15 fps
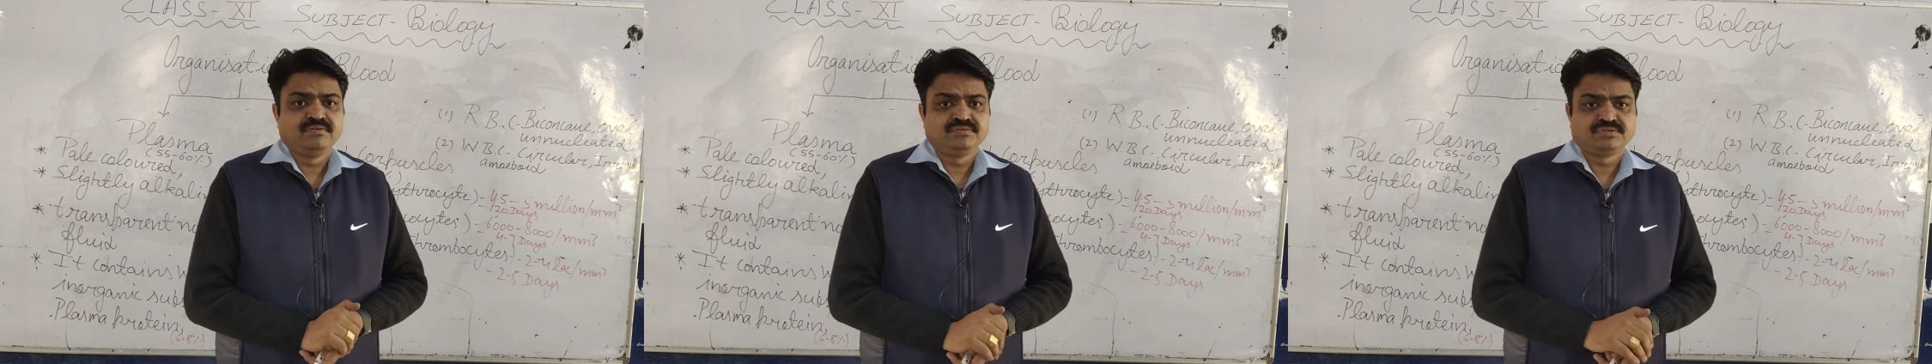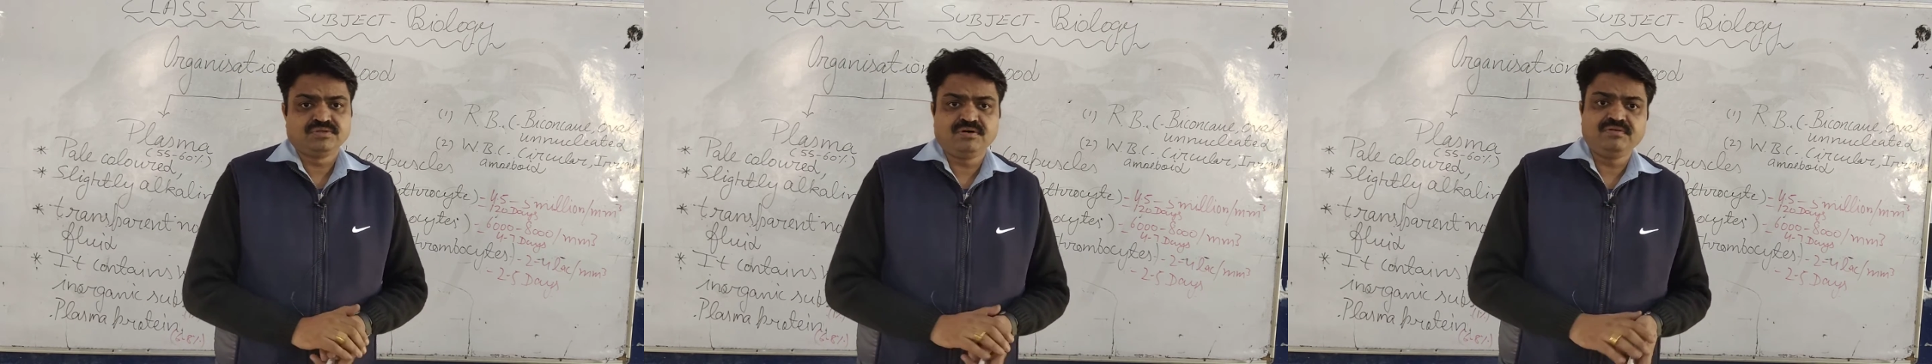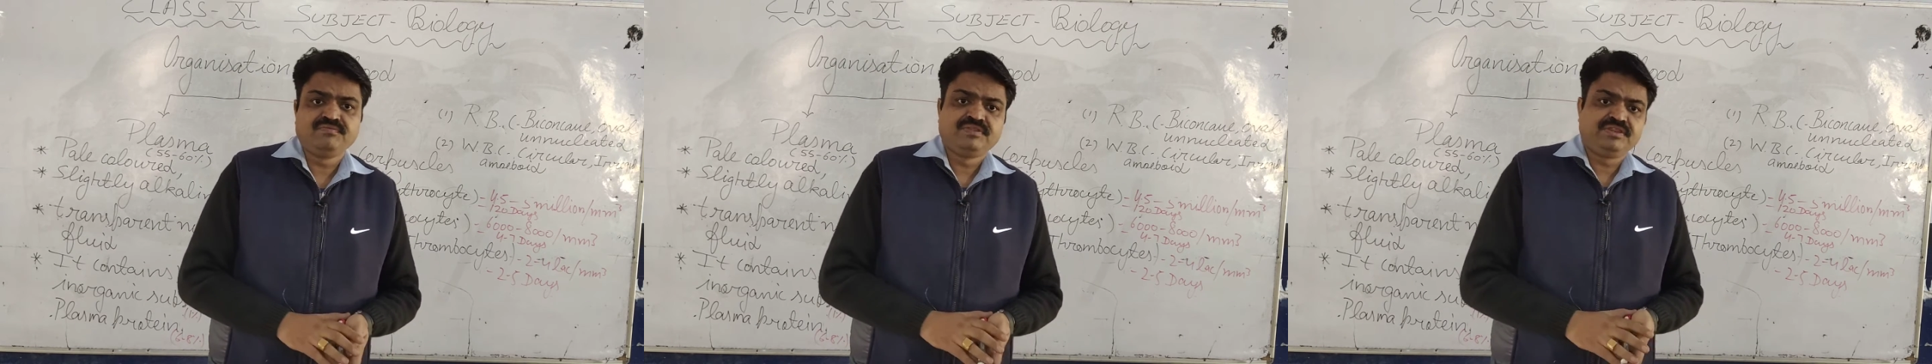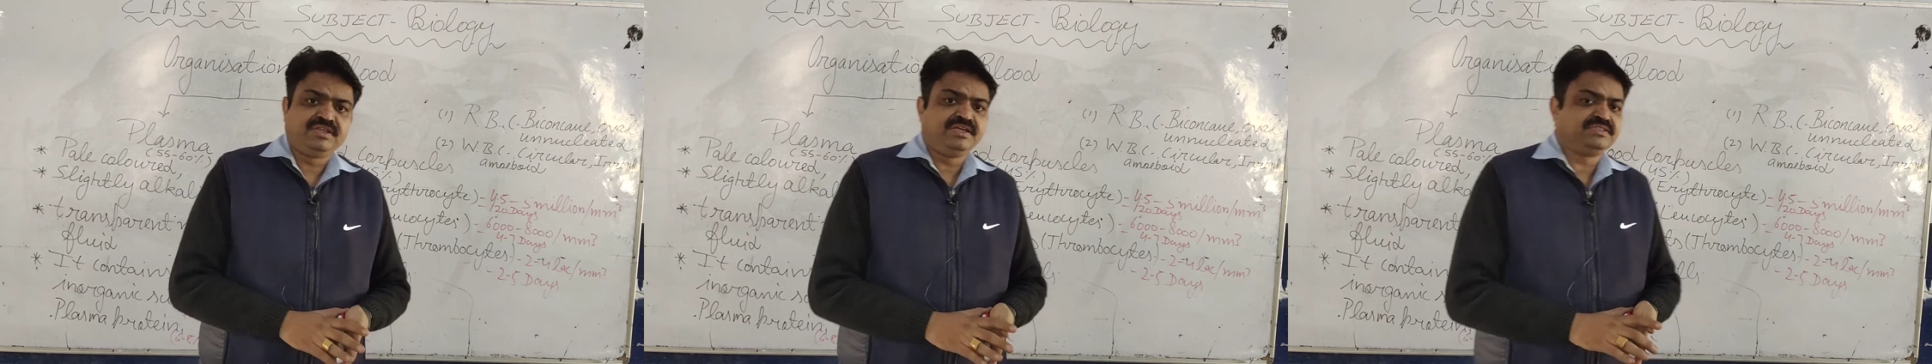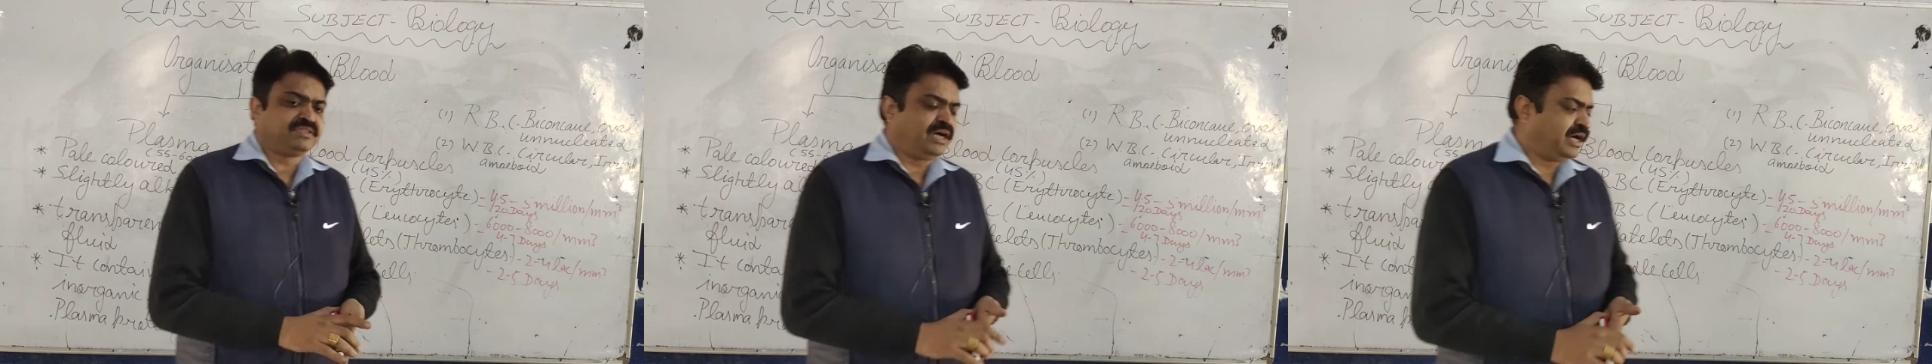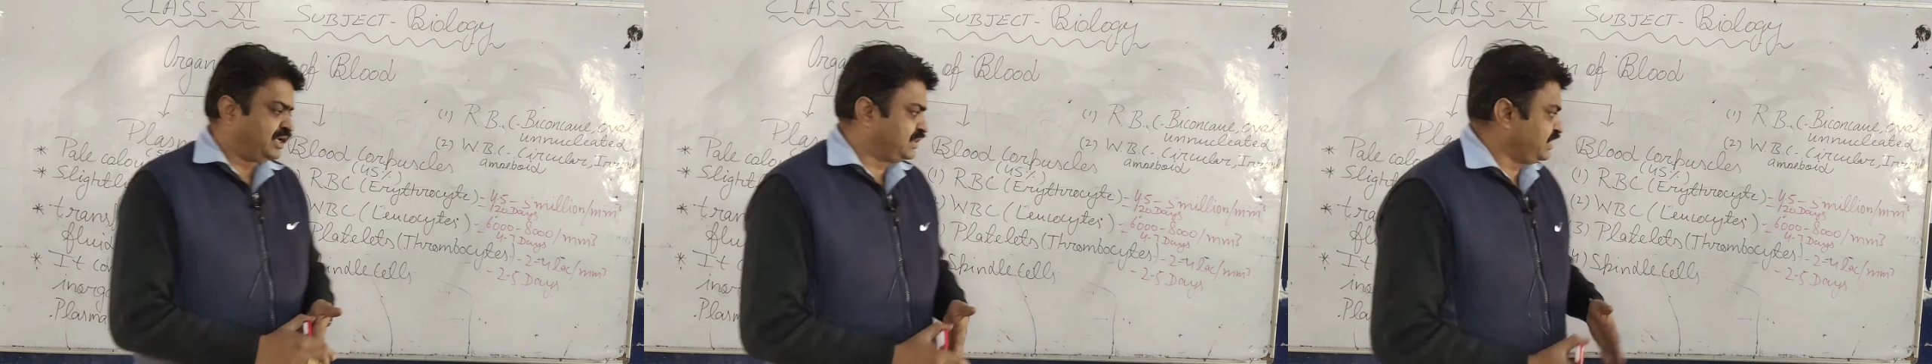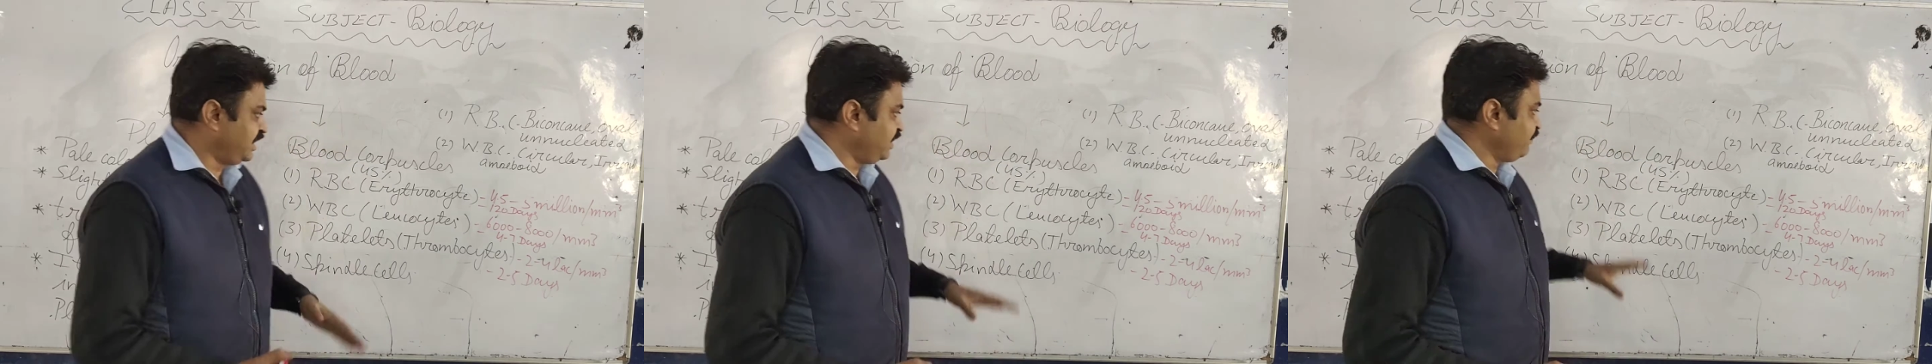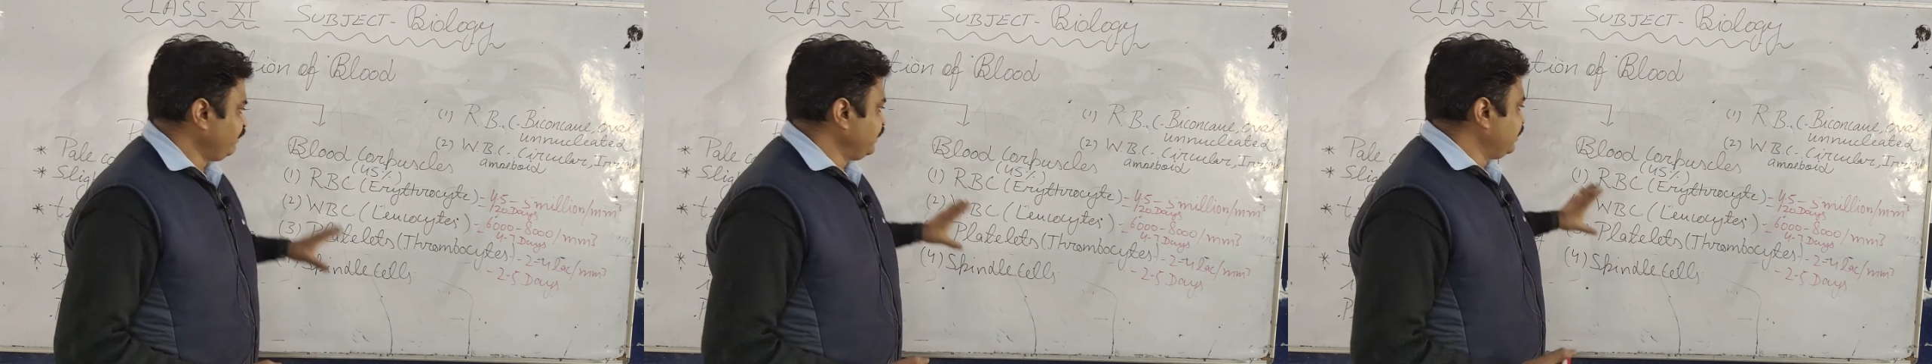So these are
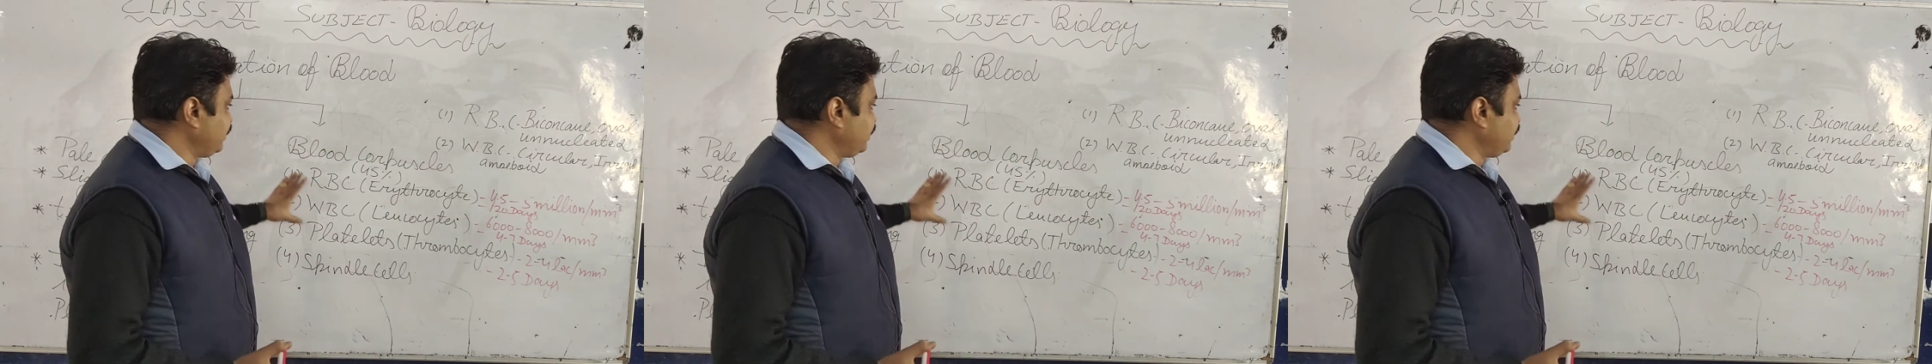the